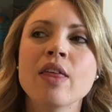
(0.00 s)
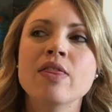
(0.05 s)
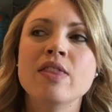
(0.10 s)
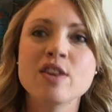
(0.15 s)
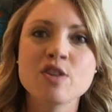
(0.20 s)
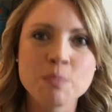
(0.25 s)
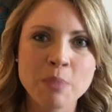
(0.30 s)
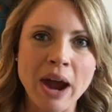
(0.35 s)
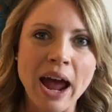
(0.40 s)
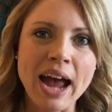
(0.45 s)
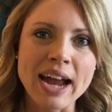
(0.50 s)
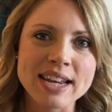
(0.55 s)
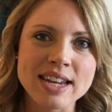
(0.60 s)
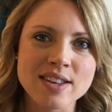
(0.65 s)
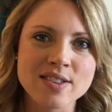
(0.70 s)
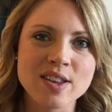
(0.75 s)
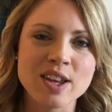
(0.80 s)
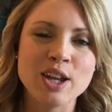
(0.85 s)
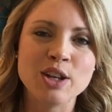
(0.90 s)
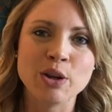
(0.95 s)
this
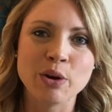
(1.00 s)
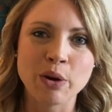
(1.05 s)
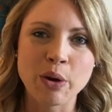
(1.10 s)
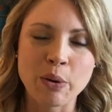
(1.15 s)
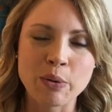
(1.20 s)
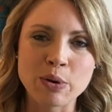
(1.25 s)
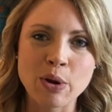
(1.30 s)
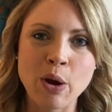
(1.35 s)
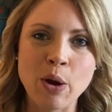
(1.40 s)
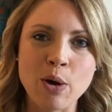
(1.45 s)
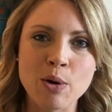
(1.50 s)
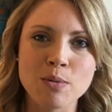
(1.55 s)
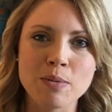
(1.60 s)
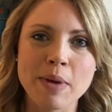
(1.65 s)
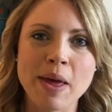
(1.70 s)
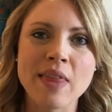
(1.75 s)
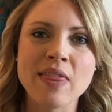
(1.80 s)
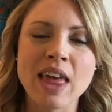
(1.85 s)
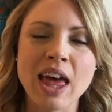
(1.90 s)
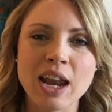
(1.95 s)
practice in your own home,
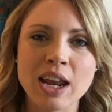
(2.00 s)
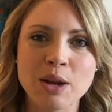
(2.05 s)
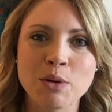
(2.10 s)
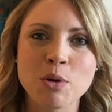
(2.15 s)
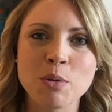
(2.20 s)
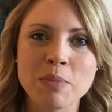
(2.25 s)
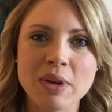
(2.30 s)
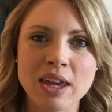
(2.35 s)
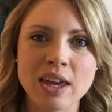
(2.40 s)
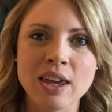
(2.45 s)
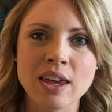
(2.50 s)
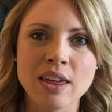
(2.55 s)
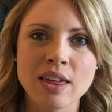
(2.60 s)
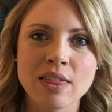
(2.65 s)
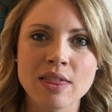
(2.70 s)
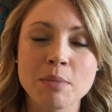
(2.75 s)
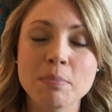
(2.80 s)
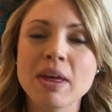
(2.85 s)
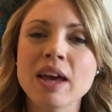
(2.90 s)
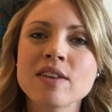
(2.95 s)
and that it will be
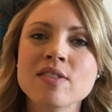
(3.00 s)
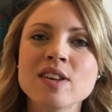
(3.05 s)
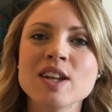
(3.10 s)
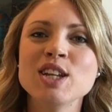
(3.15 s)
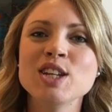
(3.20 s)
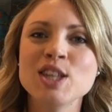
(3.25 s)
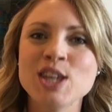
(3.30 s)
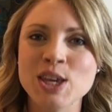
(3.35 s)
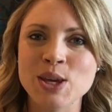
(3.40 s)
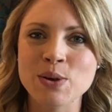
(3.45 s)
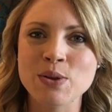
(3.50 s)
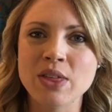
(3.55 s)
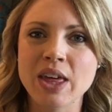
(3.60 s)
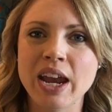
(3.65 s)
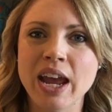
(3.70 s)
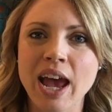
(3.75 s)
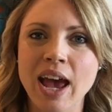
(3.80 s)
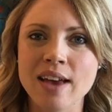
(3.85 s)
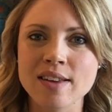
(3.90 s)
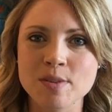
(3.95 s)
the blessing to you that
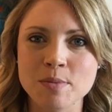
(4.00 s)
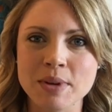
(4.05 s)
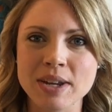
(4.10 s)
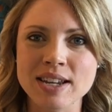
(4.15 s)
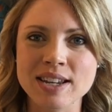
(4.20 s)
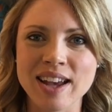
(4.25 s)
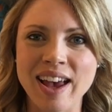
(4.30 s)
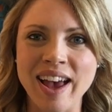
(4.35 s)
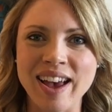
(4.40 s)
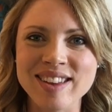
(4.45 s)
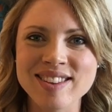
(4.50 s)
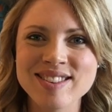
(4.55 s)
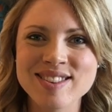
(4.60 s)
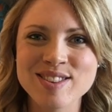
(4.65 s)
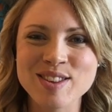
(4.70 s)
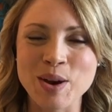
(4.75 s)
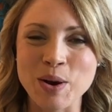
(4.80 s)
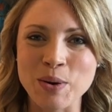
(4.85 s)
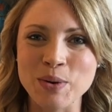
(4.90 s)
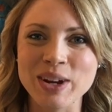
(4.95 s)
it has been to us.
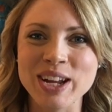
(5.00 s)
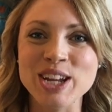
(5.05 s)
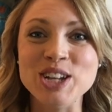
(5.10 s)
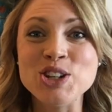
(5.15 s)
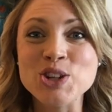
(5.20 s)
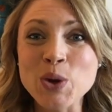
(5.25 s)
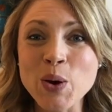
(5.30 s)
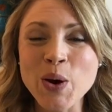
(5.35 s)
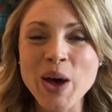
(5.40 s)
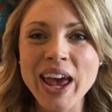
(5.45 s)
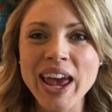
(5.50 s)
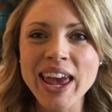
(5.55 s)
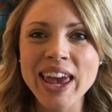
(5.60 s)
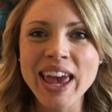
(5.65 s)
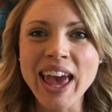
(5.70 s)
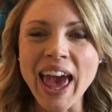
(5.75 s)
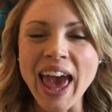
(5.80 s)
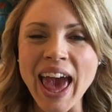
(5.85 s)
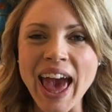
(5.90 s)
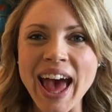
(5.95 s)
So
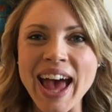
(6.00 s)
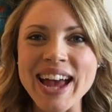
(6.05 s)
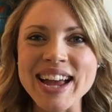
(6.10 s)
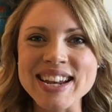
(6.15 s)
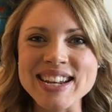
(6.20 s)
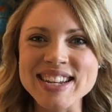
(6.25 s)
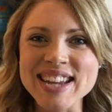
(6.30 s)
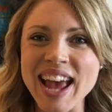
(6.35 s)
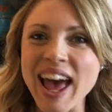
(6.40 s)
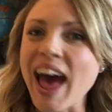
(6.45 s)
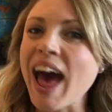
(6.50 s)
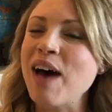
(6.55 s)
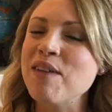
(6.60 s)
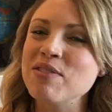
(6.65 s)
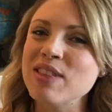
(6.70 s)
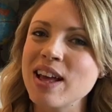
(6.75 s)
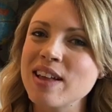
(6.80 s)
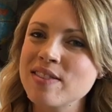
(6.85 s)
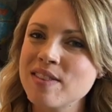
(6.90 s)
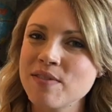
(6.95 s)
enjoy and
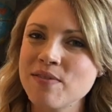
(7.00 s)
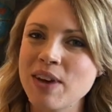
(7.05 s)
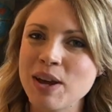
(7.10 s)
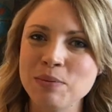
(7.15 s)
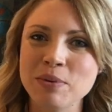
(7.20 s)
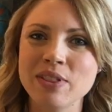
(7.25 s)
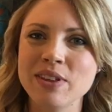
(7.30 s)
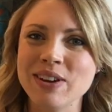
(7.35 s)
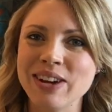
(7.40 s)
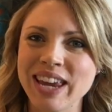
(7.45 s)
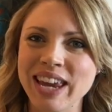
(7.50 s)
have lots of fun with your